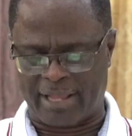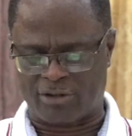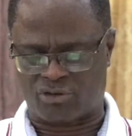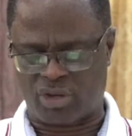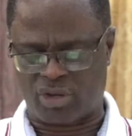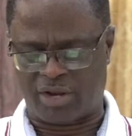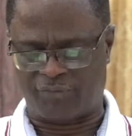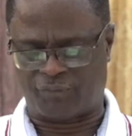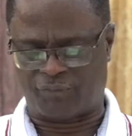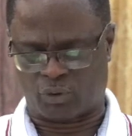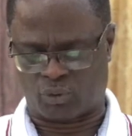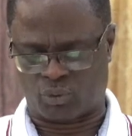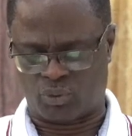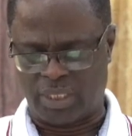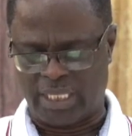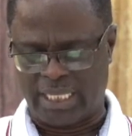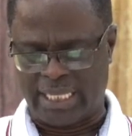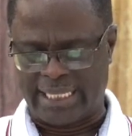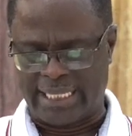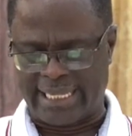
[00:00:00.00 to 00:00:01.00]
masuafo
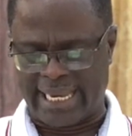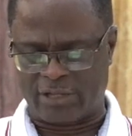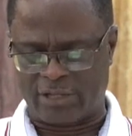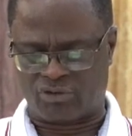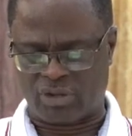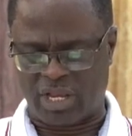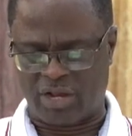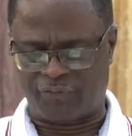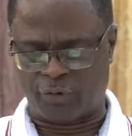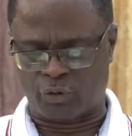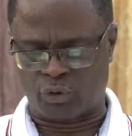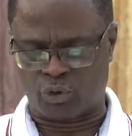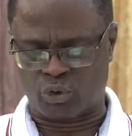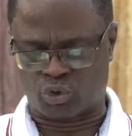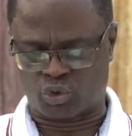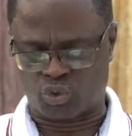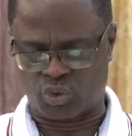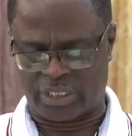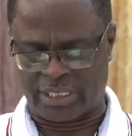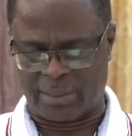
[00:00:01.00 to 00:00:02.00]
no na suafo
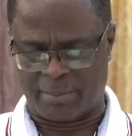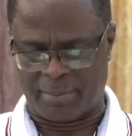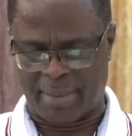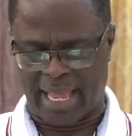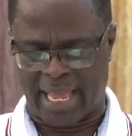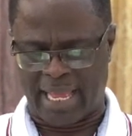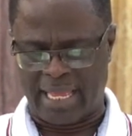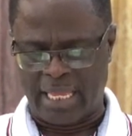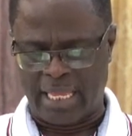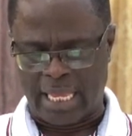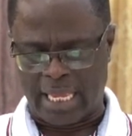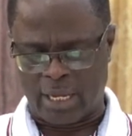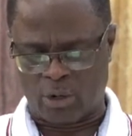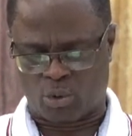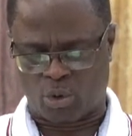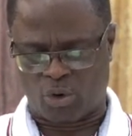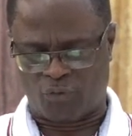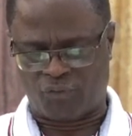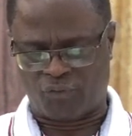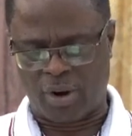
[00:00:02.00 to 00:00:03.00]
no so de ma
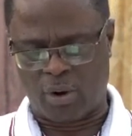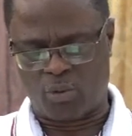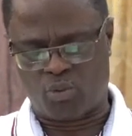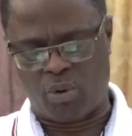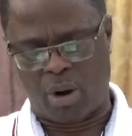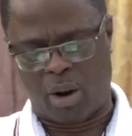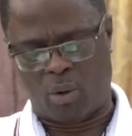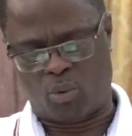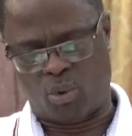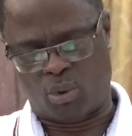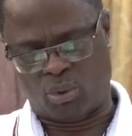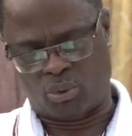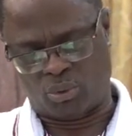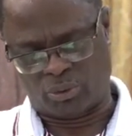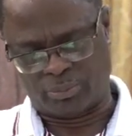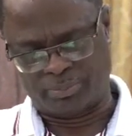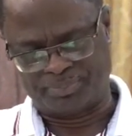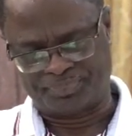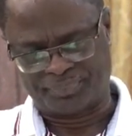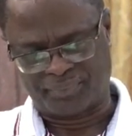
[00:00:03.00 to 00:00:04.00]
enkrofu akwaku
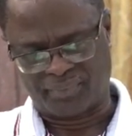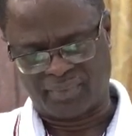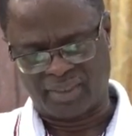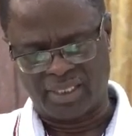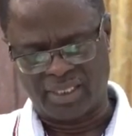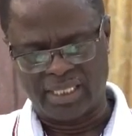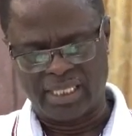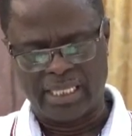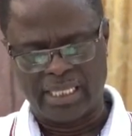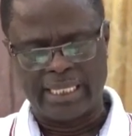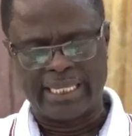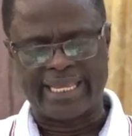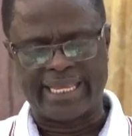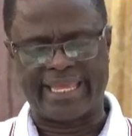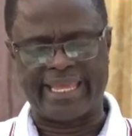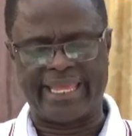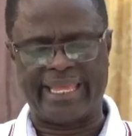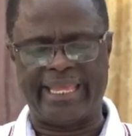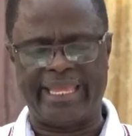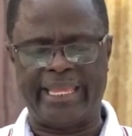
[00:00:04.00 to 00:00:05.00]
no.
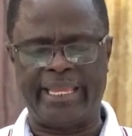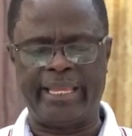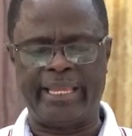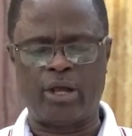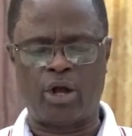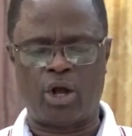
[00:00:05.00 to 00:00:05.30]
He